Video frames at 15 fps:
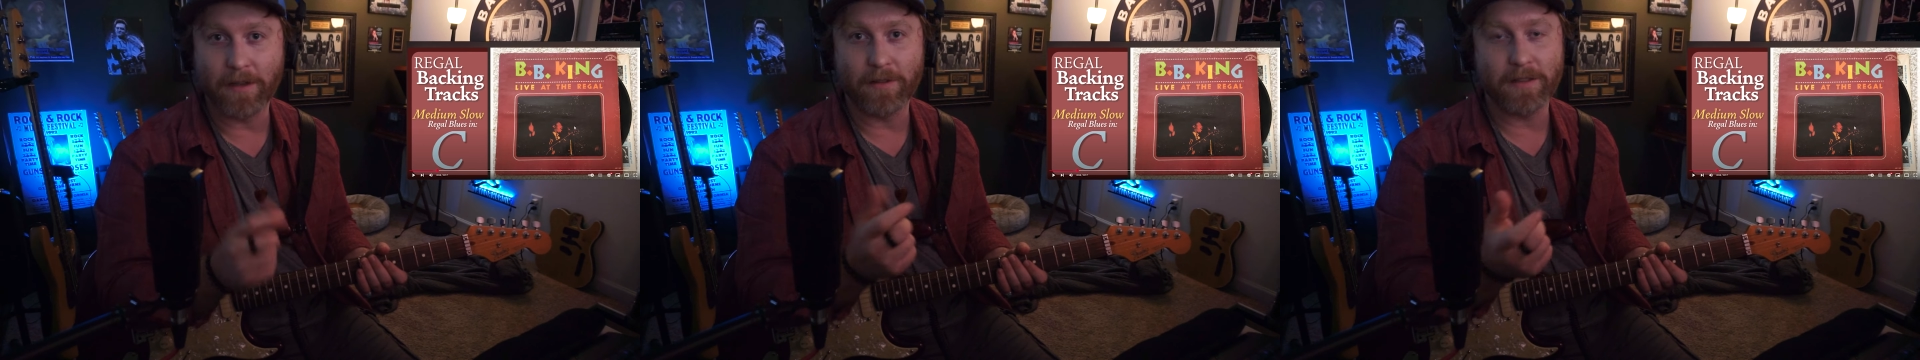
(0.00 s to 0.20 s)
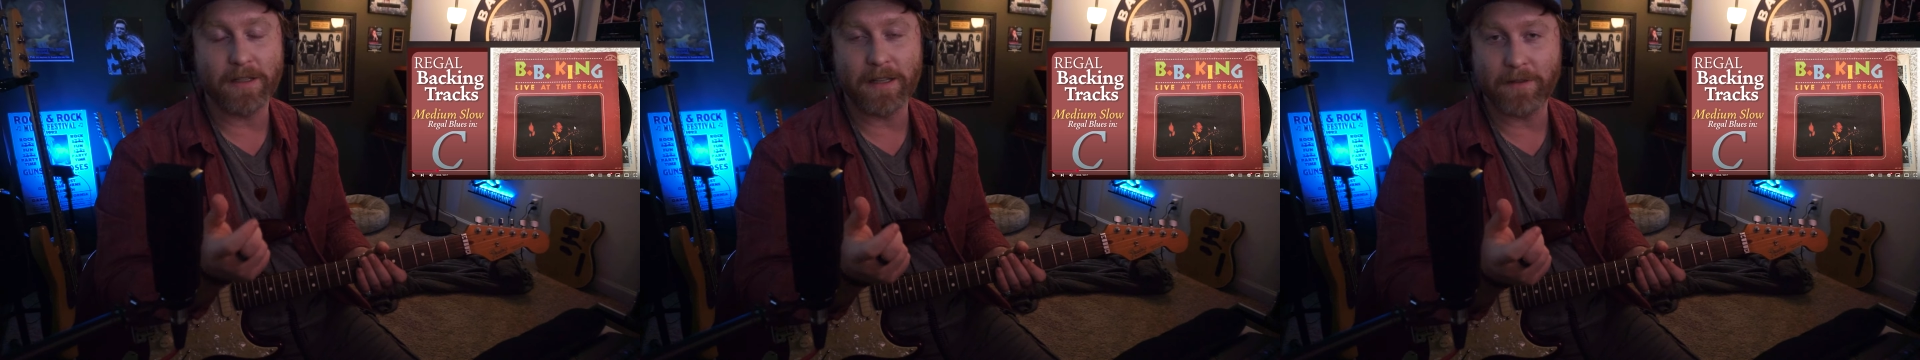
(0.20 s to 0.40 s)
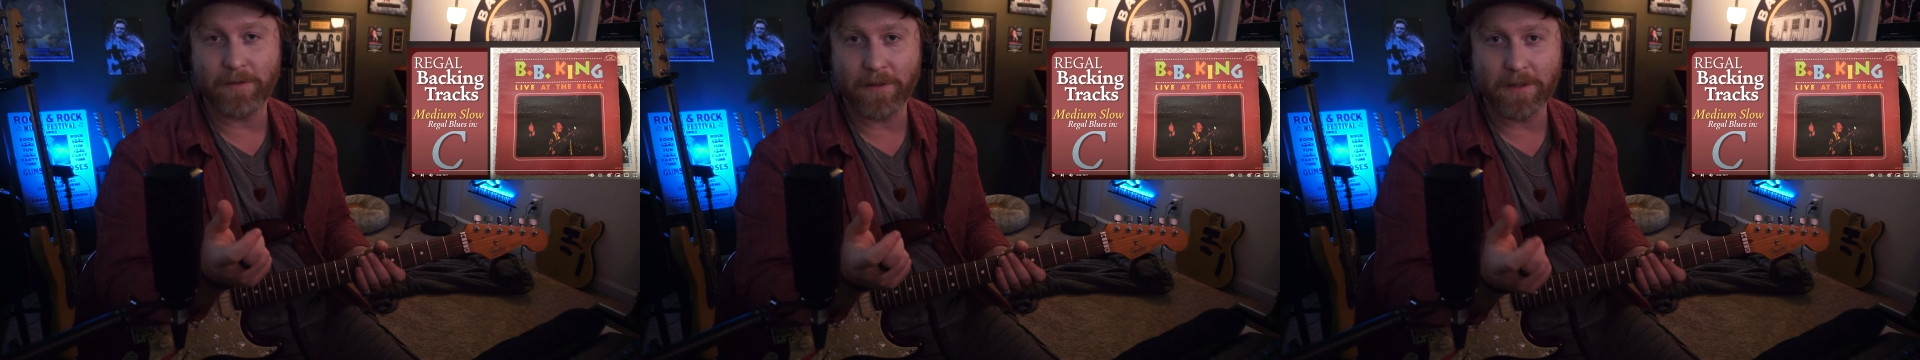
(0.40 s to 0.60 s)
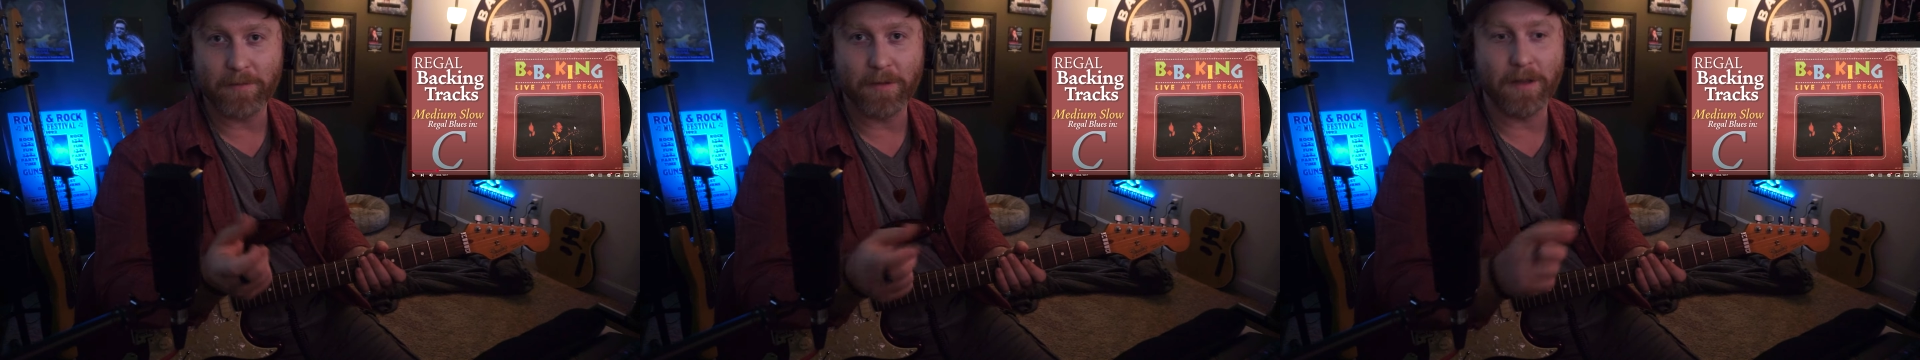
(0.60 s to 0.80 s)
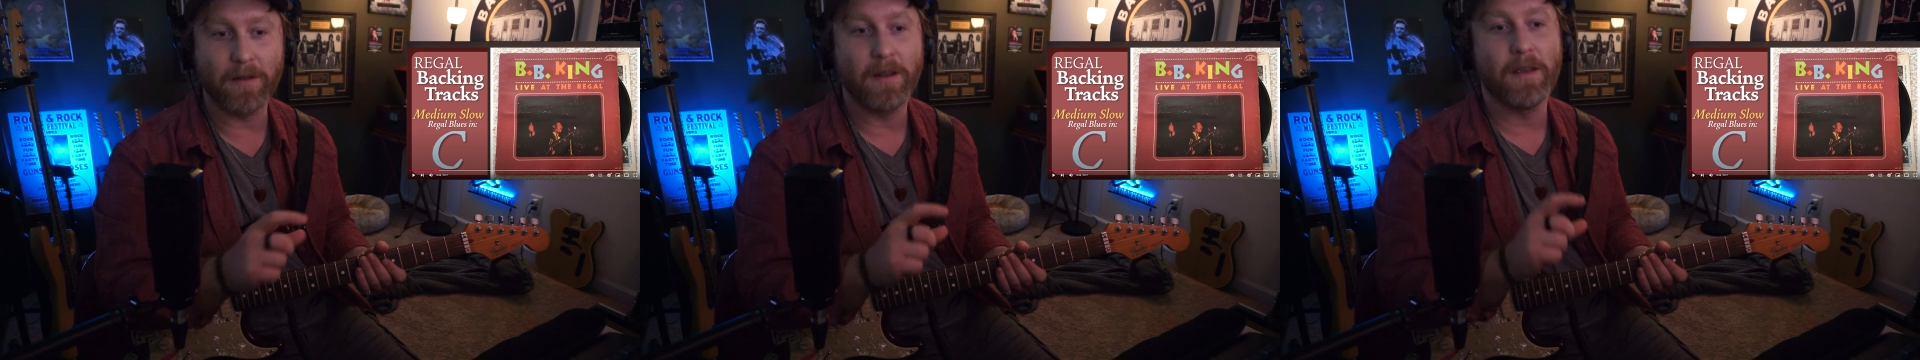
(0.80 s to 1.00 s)
There is a difference,
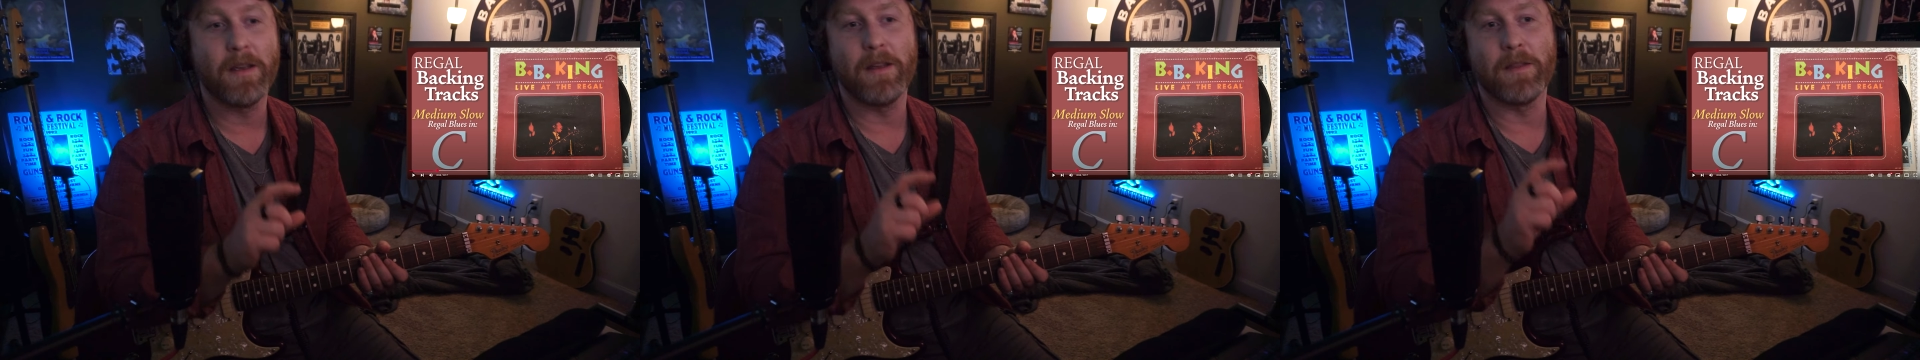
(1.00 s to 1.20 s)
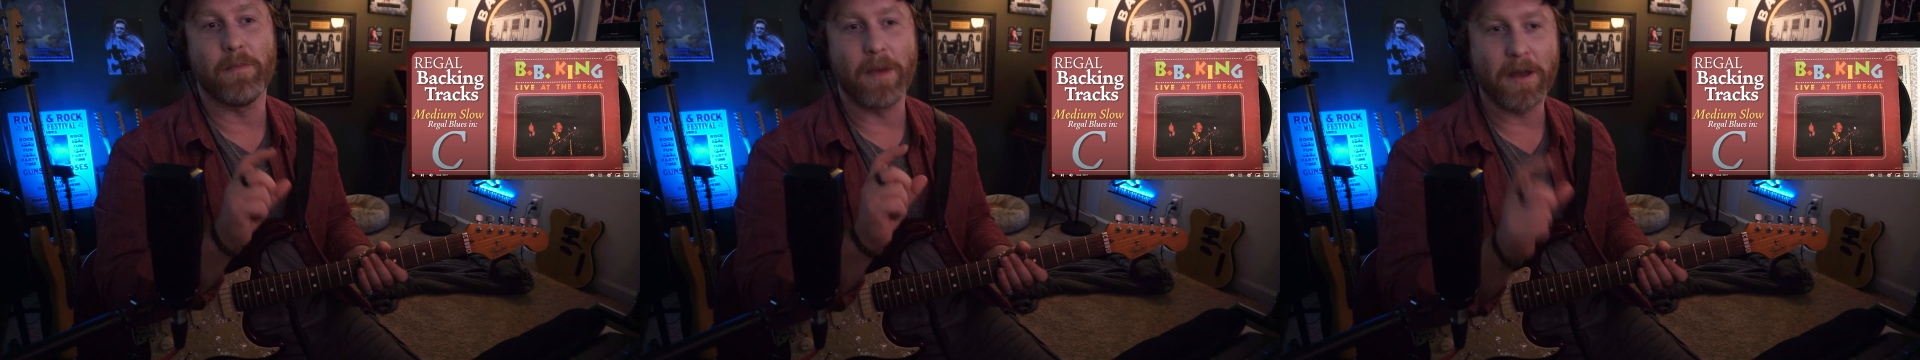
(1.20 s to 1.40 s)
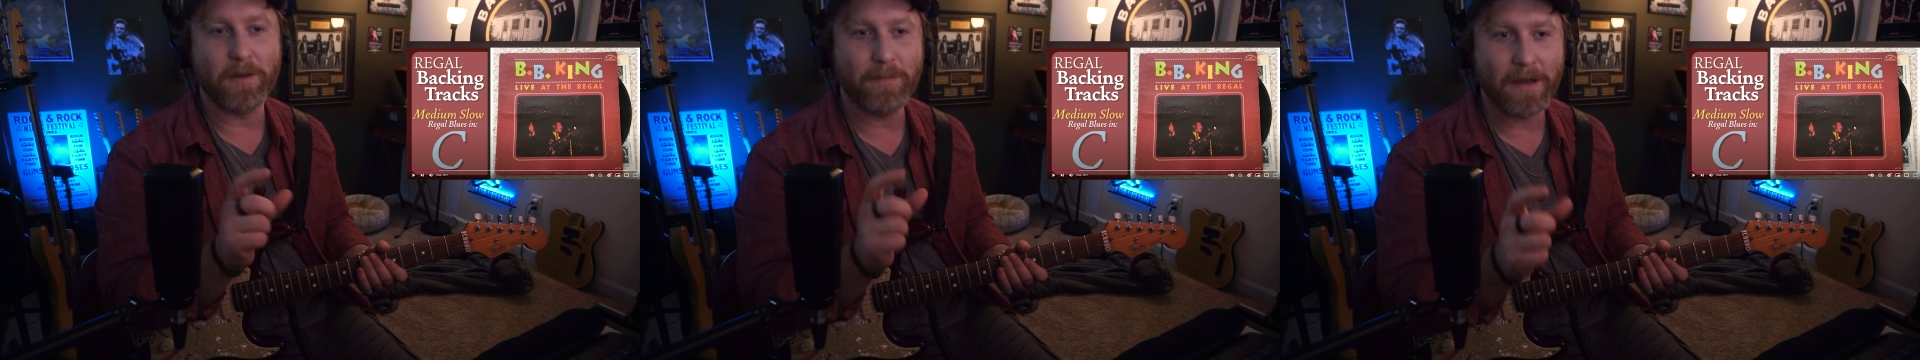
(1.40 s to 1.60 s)
but the minor